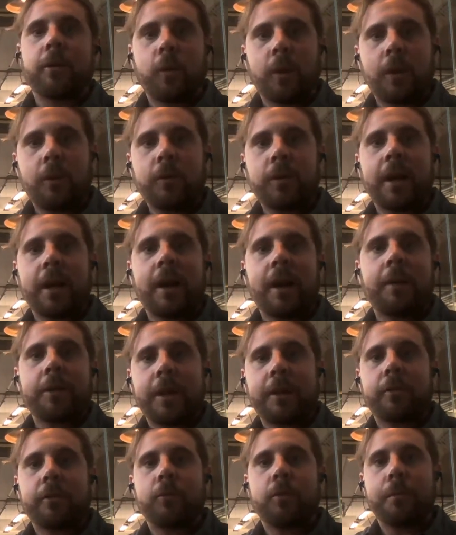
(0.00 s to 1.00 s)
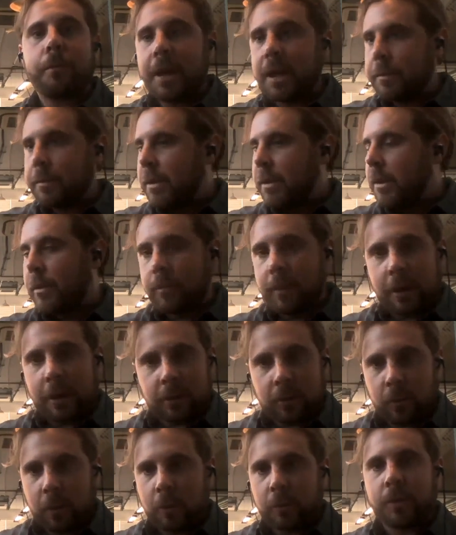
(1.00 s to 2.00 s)
we see a better world, and we think there
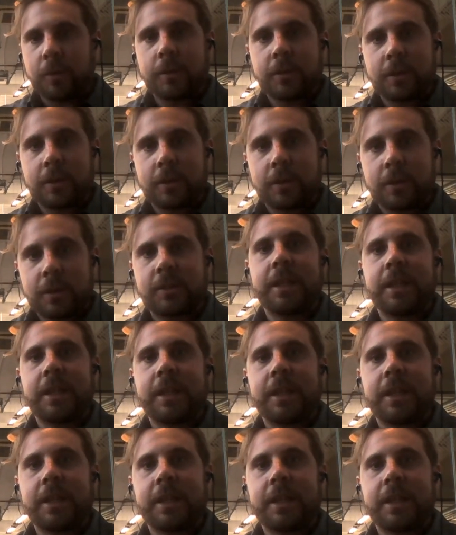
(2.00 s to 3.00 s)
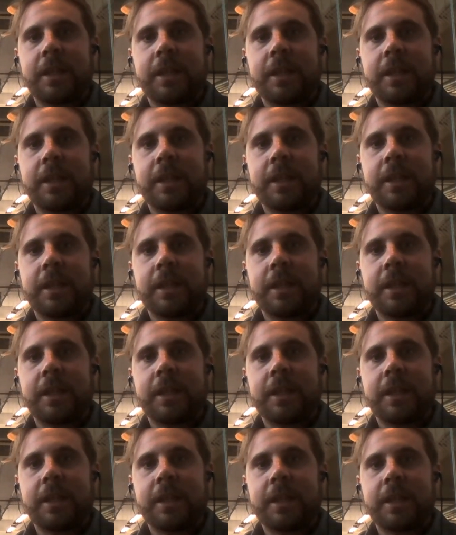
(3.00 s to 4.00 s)
are many people around the world that see that as
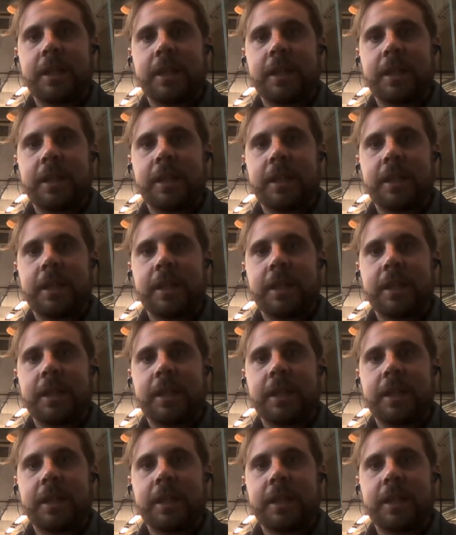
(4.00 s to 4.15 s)
well.